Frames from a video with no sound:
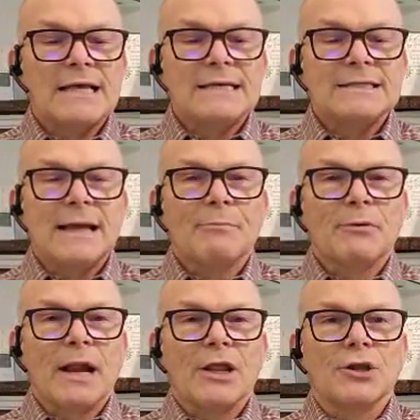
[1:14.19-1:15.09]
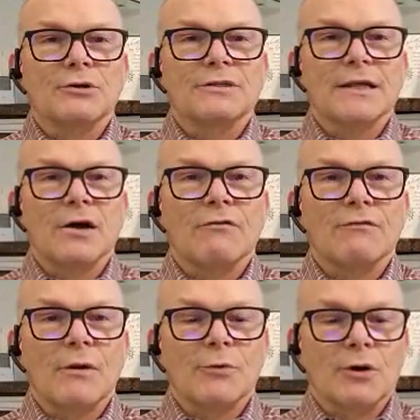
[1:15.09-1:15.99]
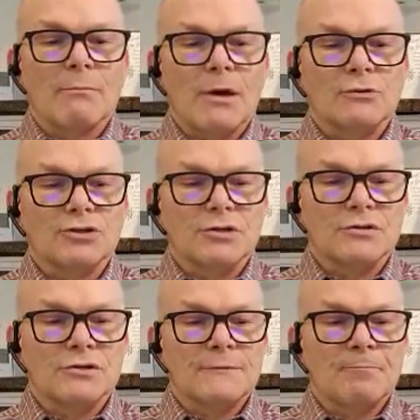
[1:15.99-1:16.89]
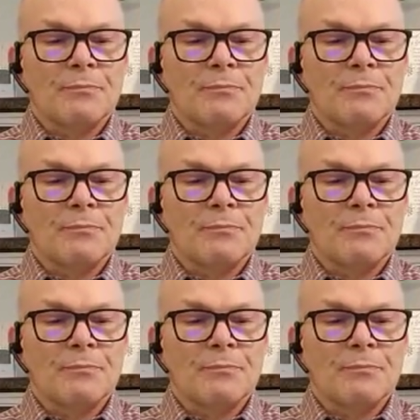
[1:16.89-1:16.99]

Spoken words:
separating yourself from your emotions,